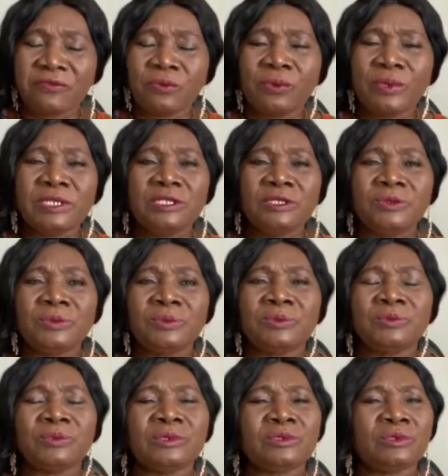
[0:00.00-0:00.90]
which
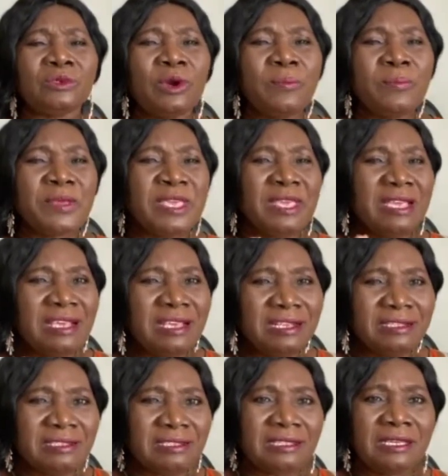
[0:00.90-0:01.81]
would not be
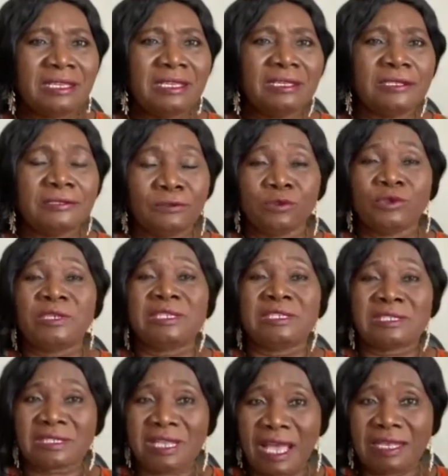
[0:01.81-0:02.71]
easy to
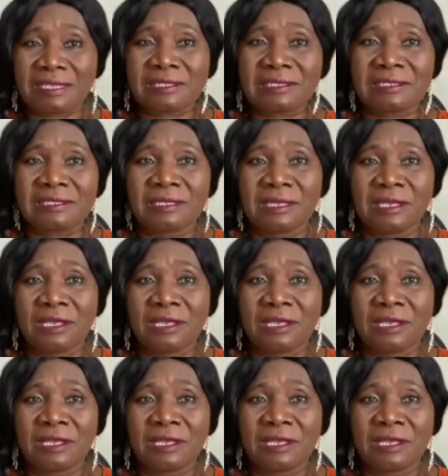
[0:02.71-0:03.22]
discuss